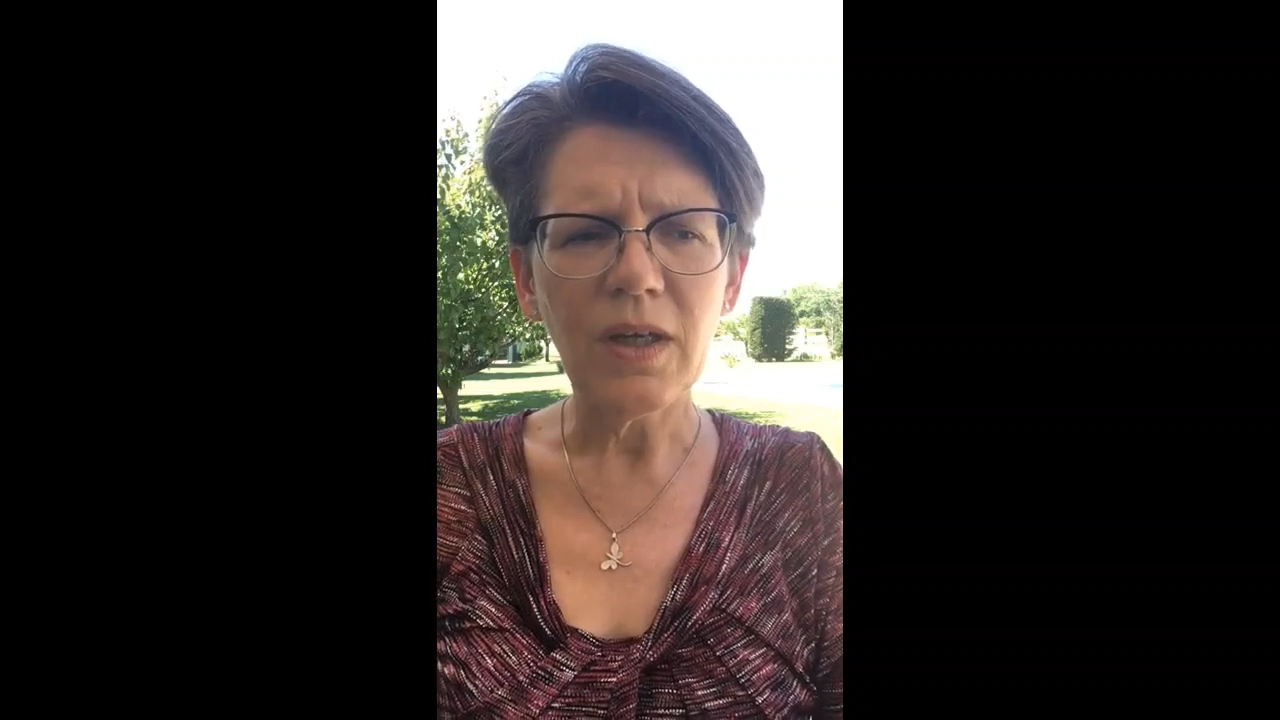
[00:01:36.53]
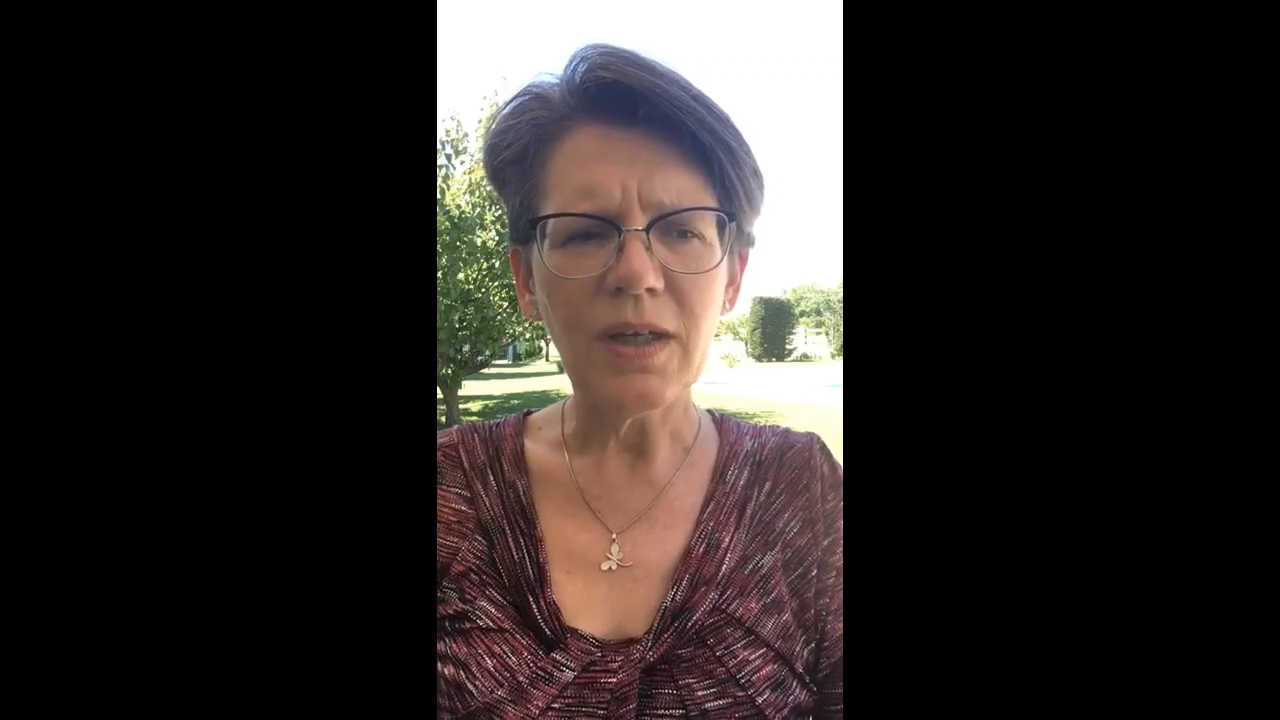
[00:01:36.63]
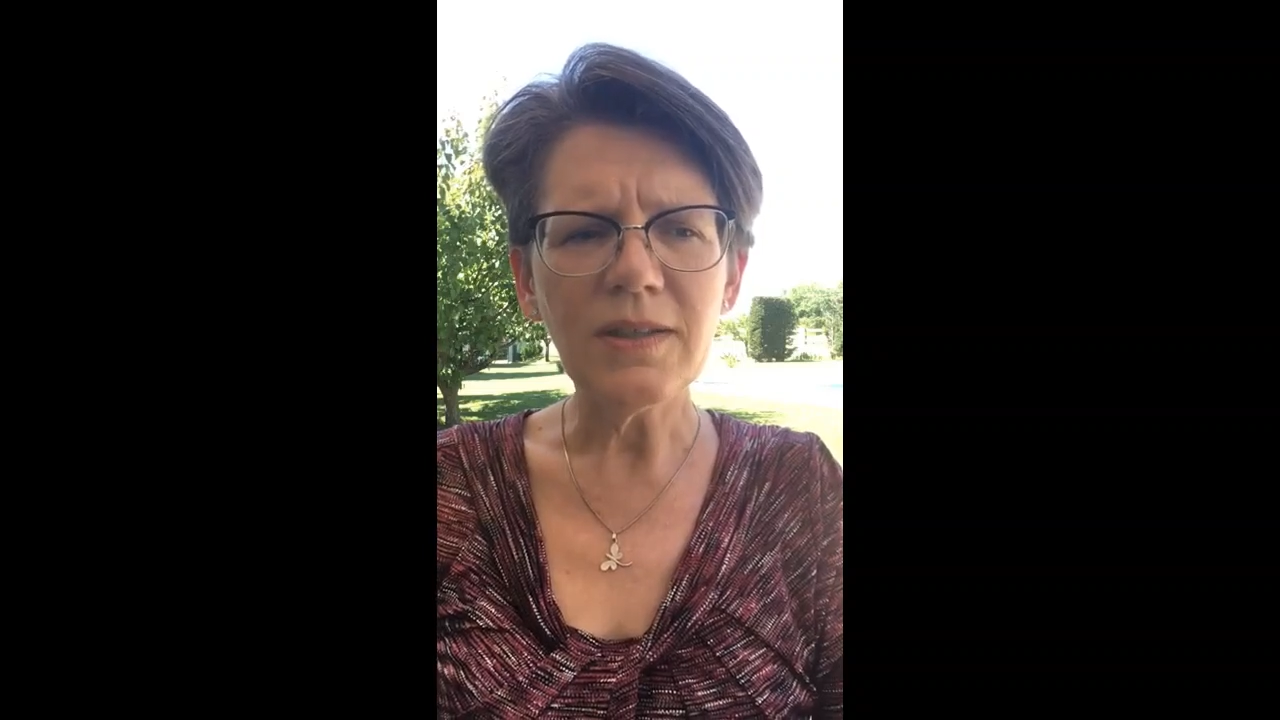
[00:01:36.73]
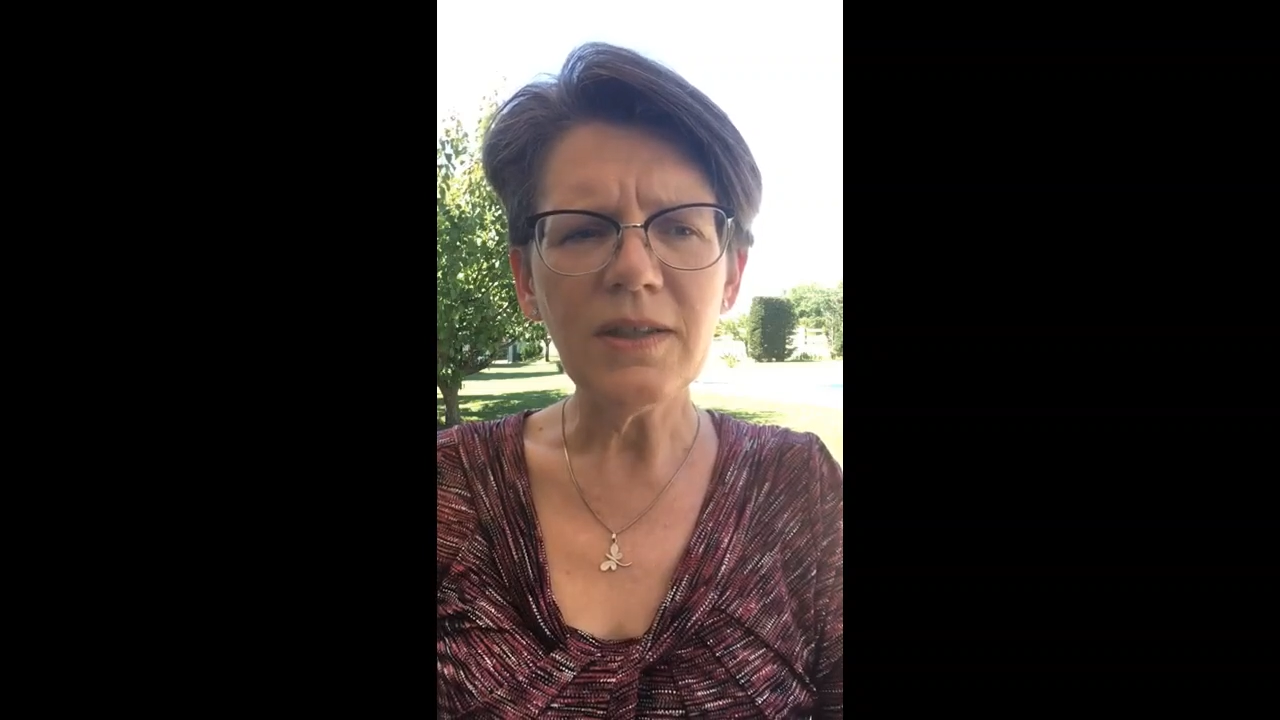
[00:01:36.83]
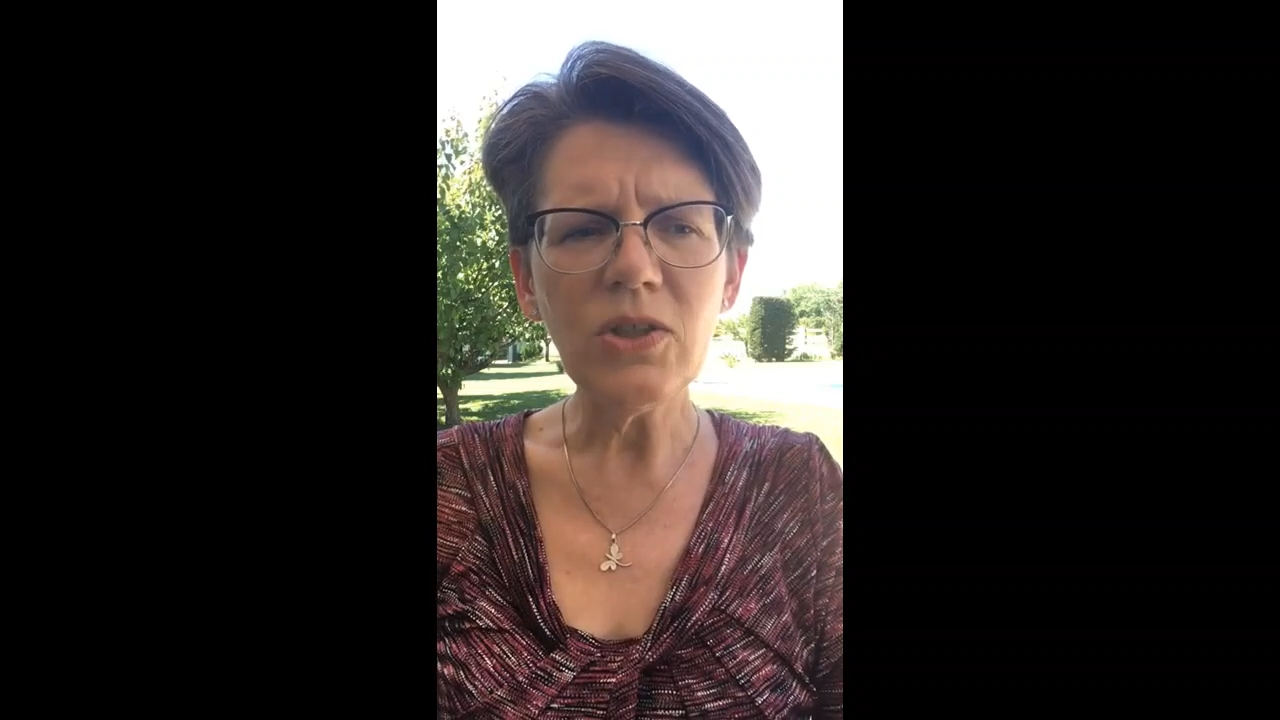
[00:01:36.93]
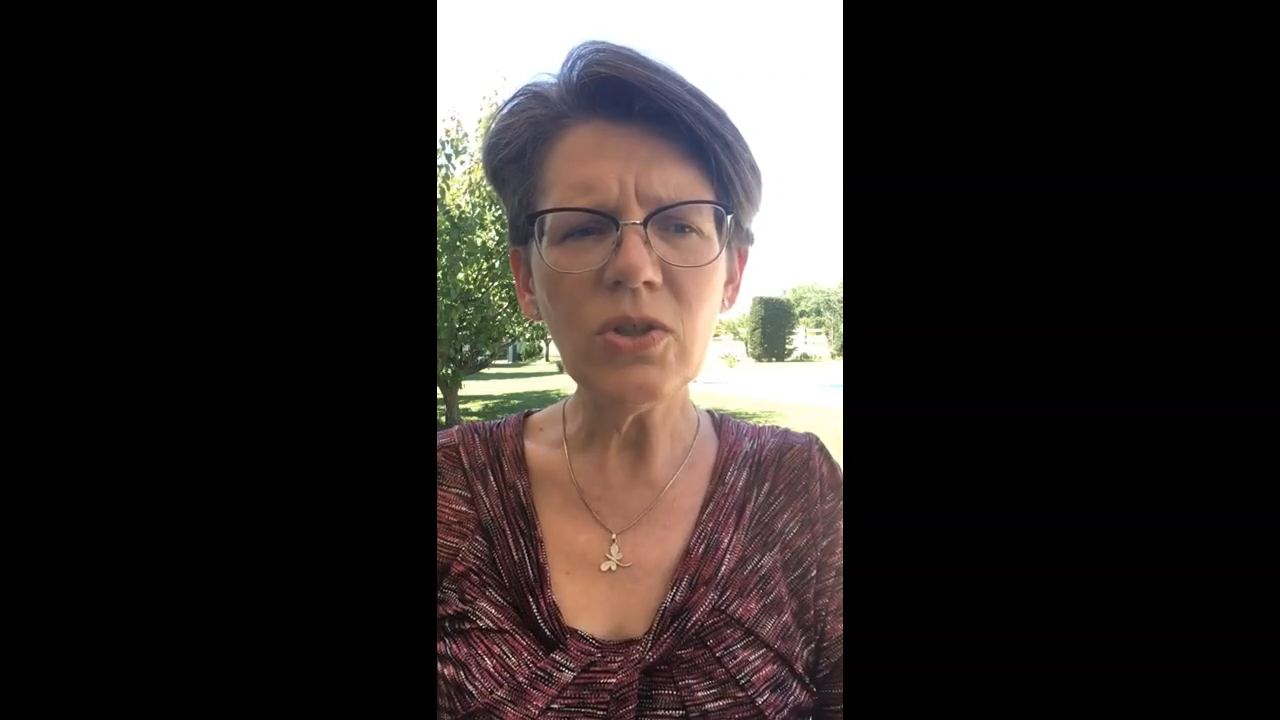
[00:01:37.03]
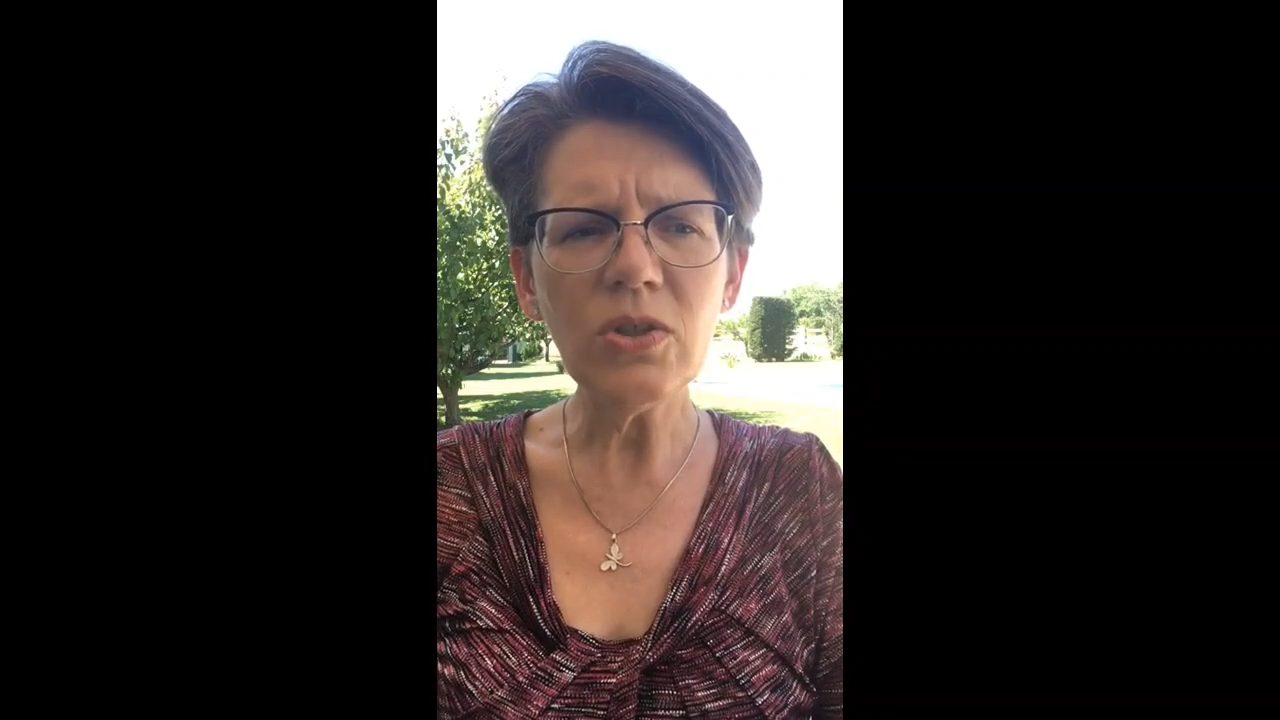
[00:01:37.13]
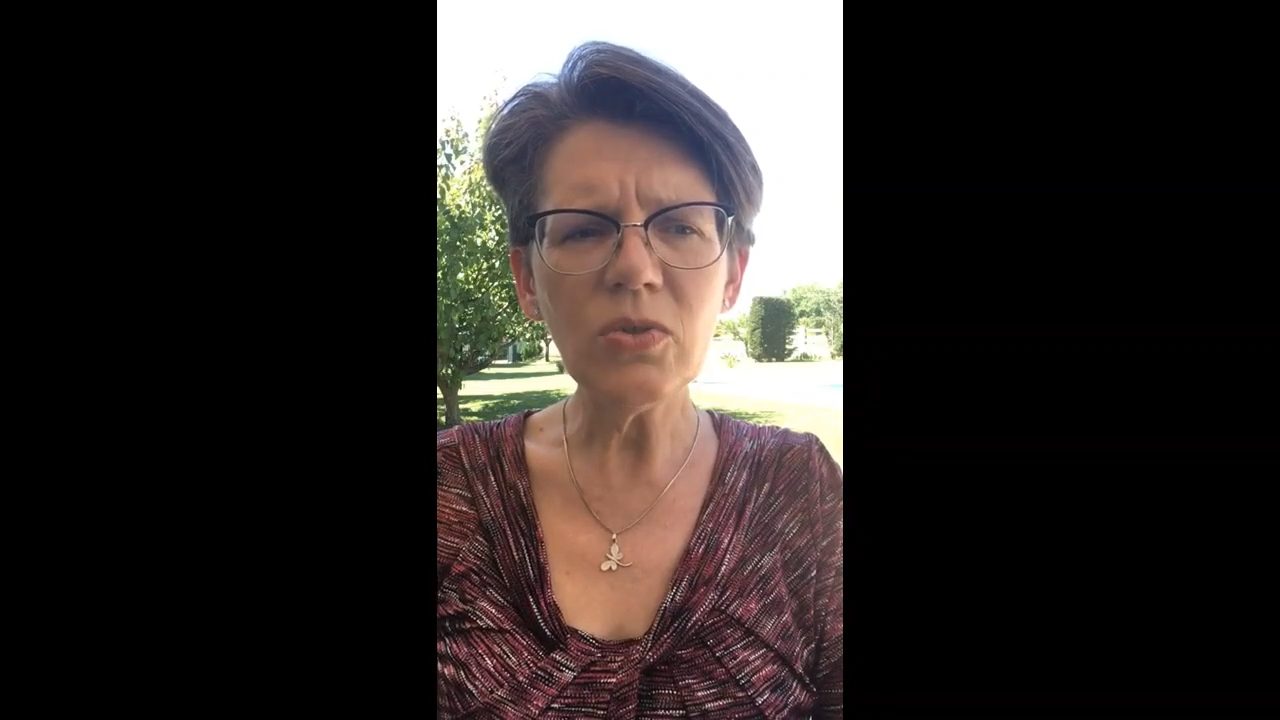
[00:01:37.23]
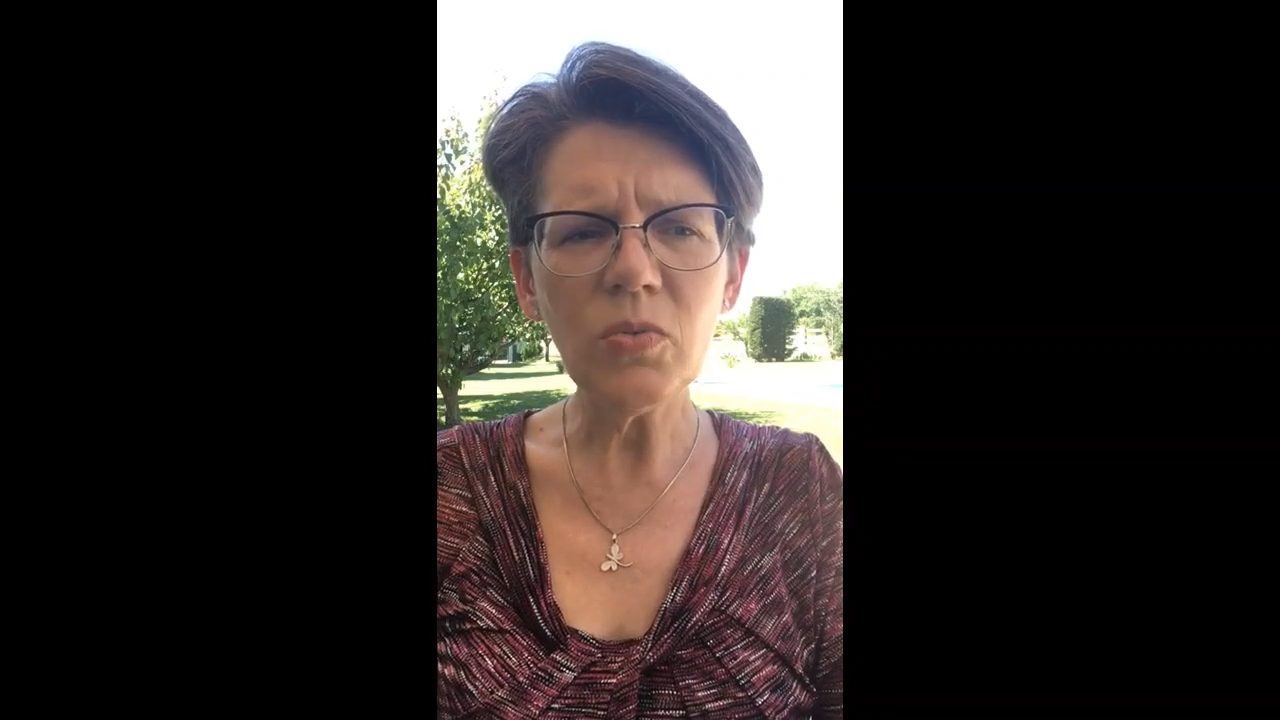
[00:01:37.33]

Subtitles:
As teachers,